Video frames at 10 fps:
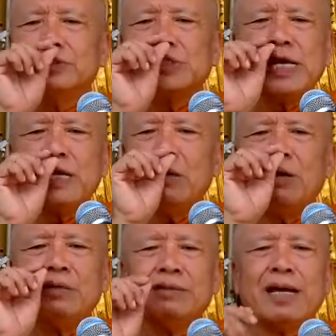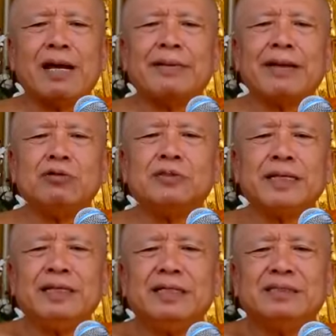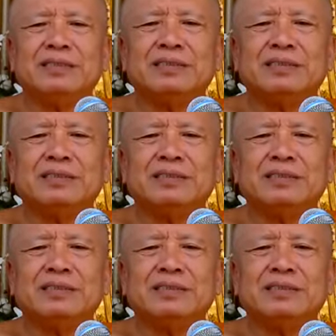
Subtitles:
Chain all the time. Can you send?